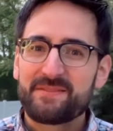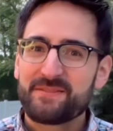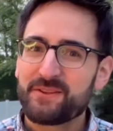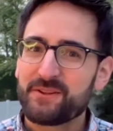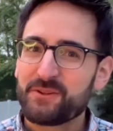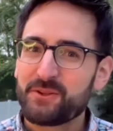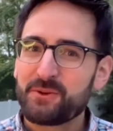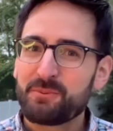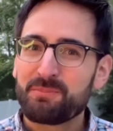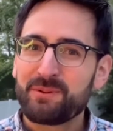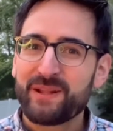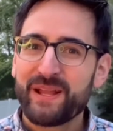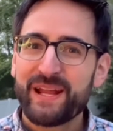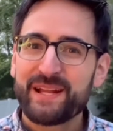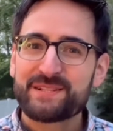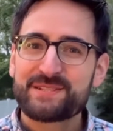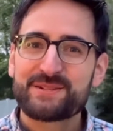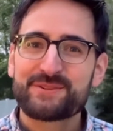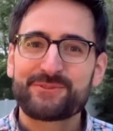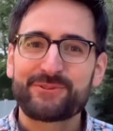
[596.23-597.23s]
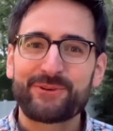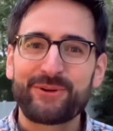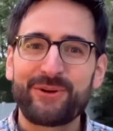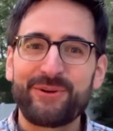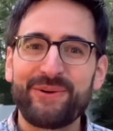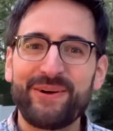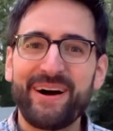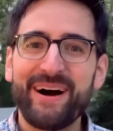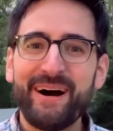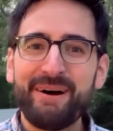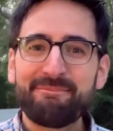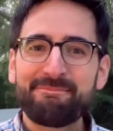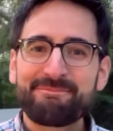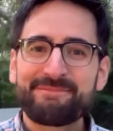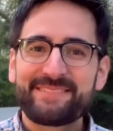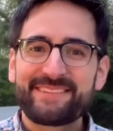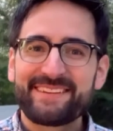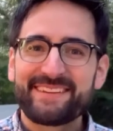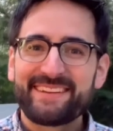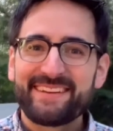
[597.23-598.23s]
the little plants grow up,
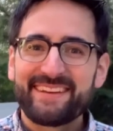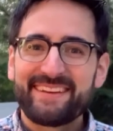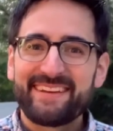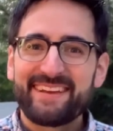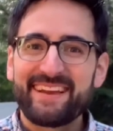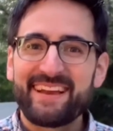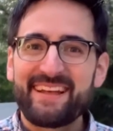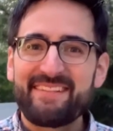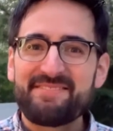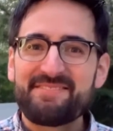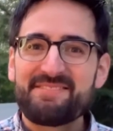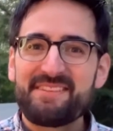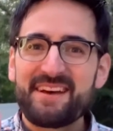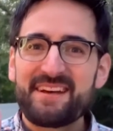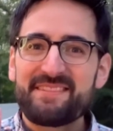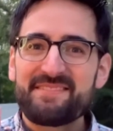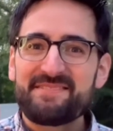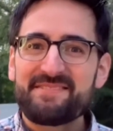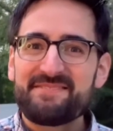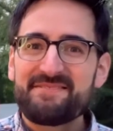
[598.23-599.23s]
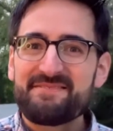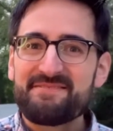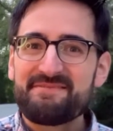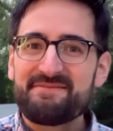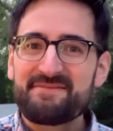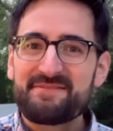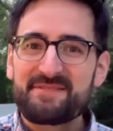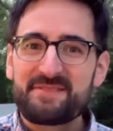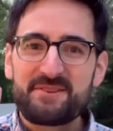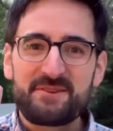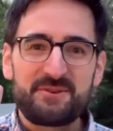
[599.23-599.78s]
and then